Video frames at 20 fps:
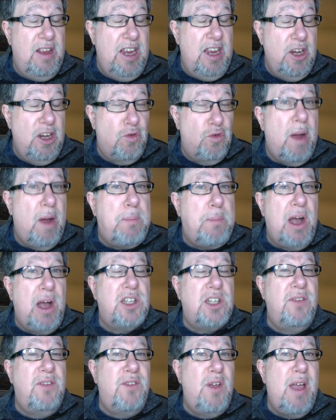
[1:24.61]
in
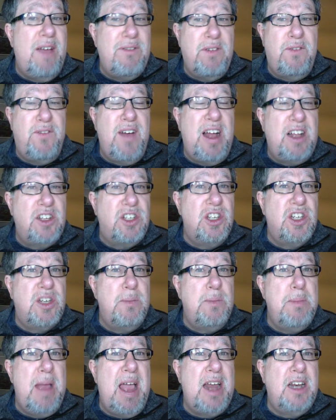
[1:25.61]
Dropbox if you have a file
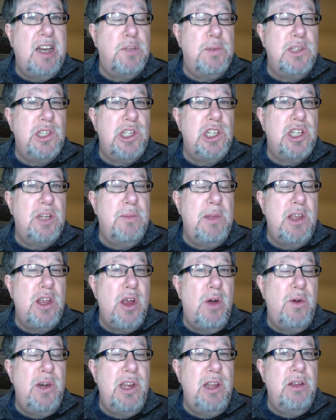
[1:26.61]
system management system that
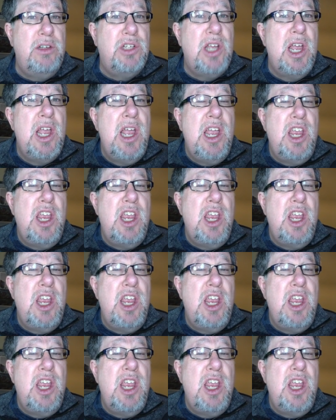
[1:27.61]
you already use